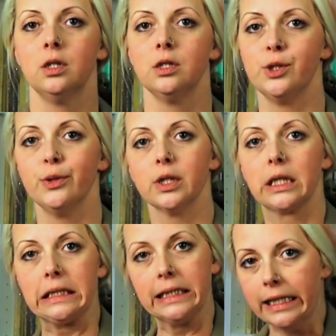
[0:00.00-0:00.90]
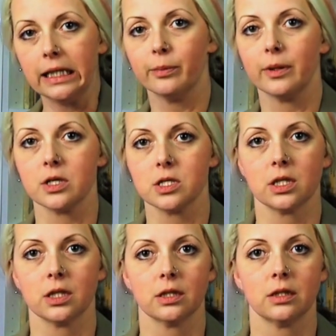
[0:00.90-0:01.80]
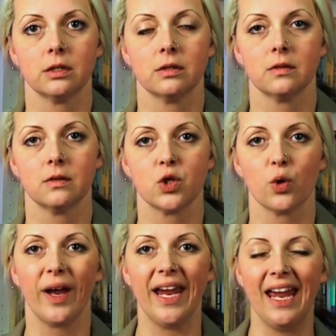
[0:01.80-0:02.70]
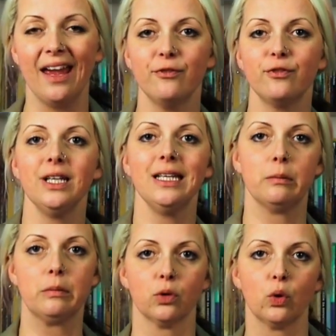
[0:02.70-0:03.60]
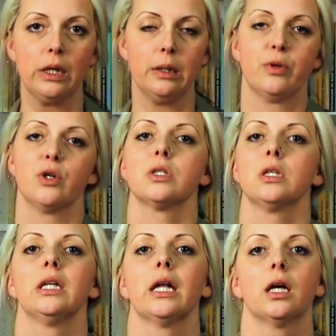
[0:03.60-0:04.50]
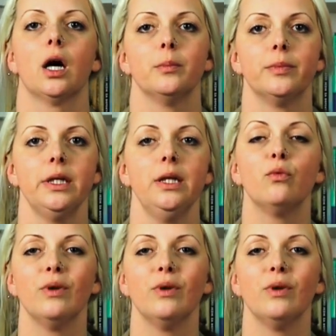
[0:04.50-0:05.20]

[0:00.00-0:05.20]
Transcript: to the cleaning person, so every employed person in that company,